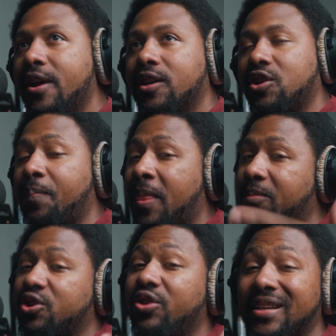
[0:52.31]
So I'm going
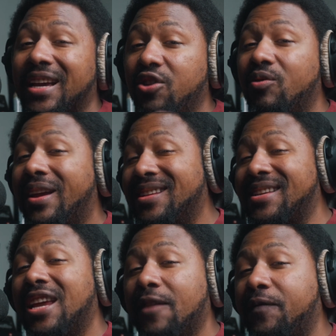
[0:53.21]
to show you guys how to do that
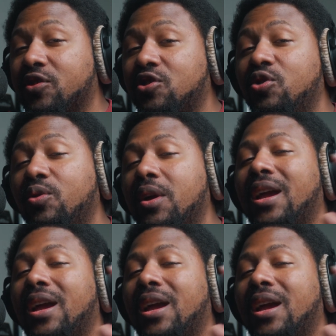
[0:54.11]
inside of FL Studio.